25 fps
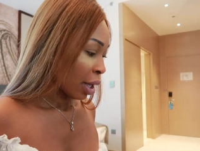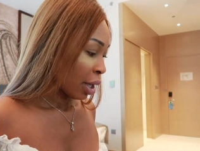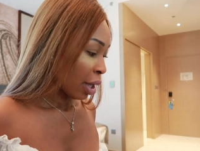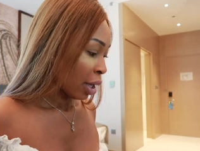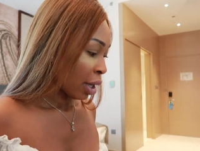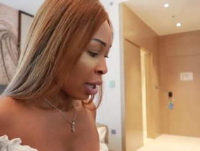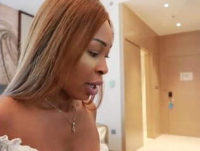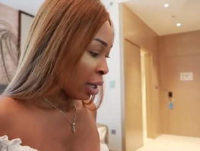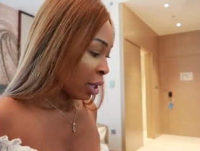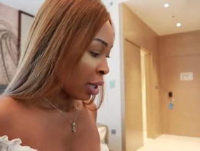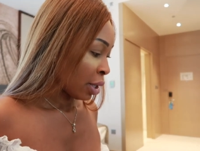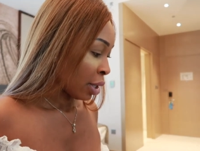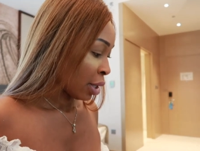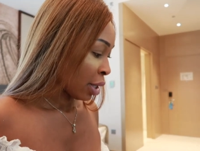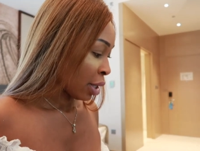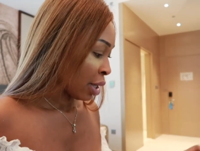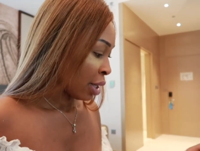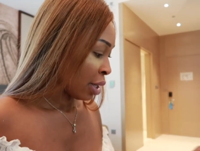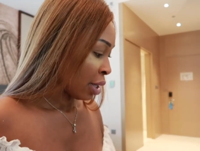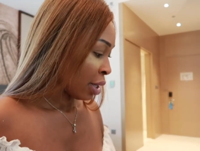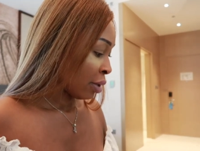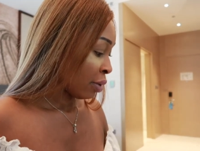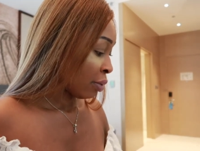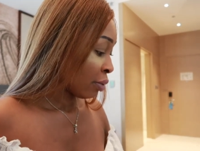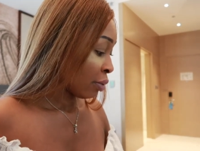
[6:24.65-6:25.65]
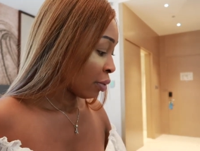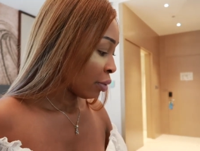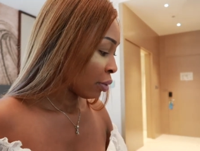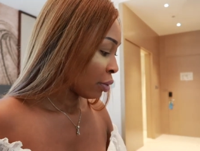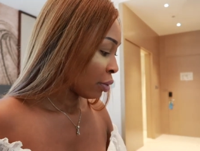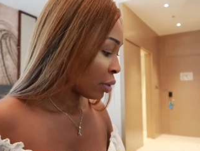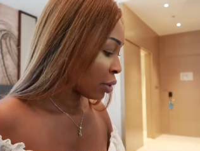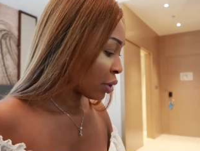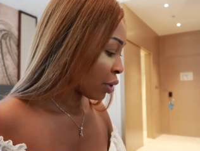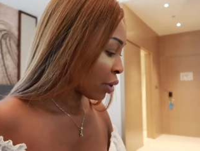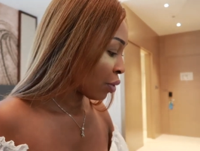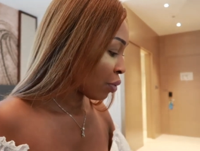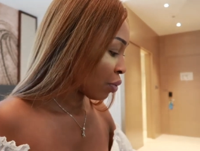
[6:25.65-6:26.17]
and then
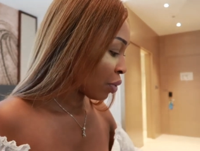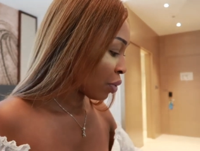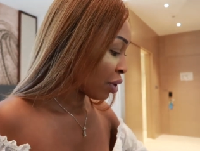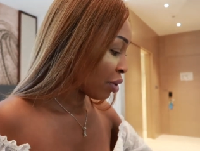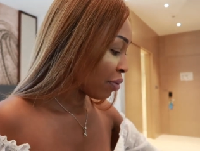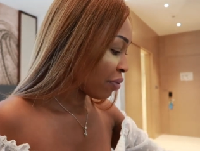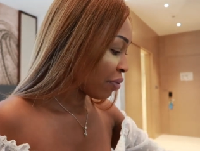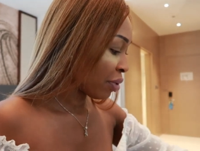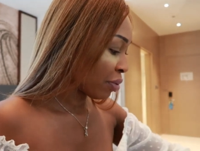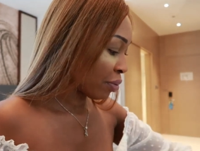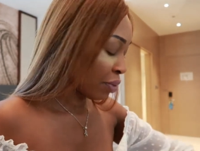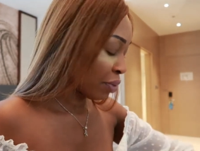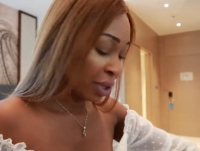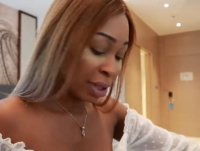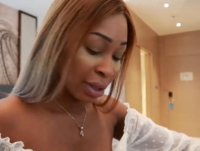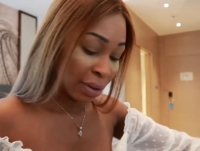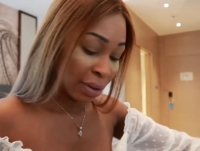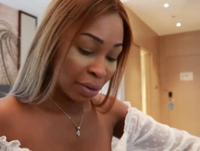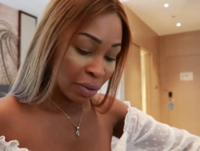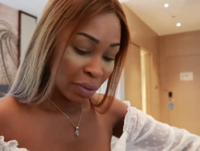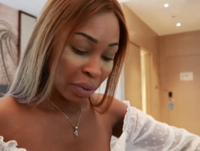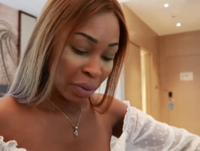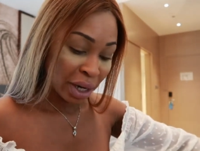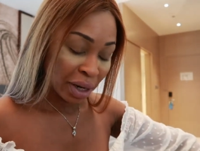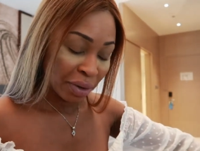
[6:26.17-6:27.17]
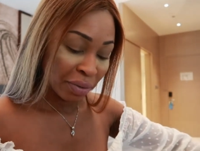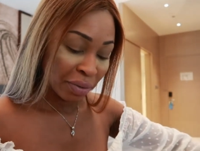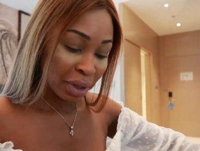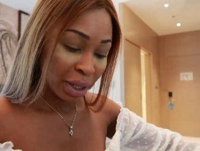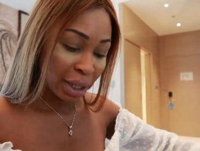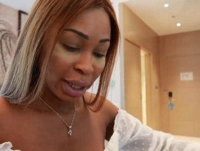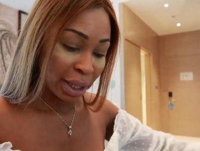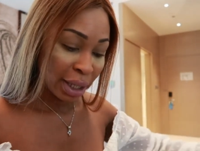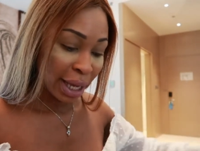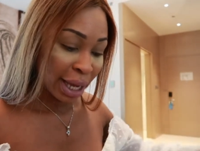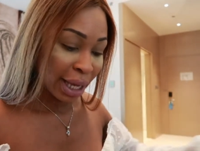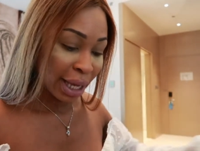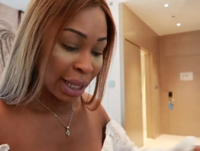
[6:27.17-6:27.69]
so one of the reasons why I
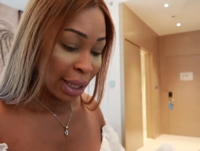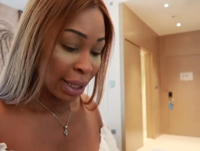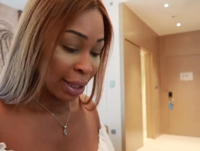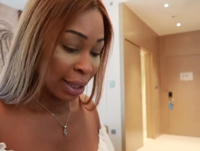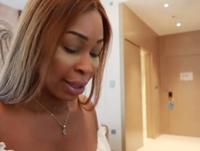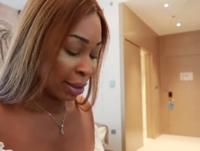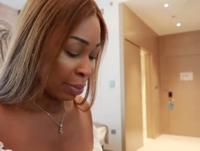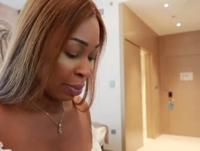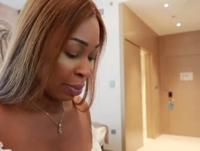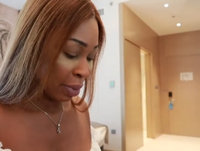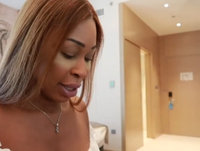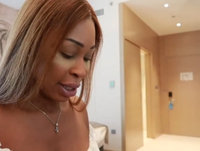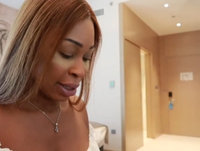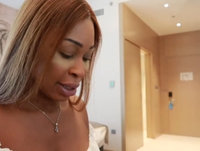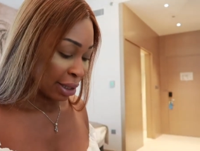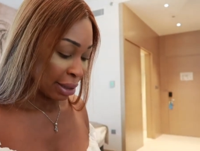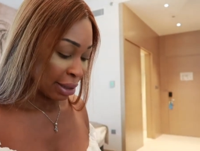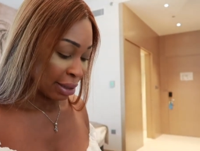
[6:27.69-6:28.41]
really like this place